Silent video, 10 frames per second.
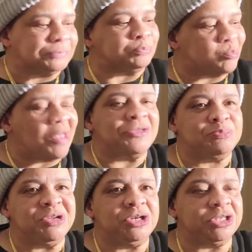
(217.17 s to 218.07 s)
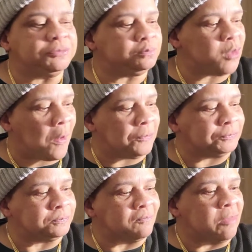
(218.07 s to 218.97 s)
it's pretty good.
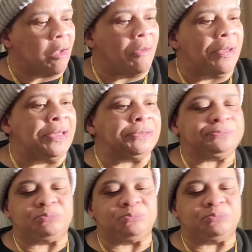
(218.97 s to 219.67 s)
Um,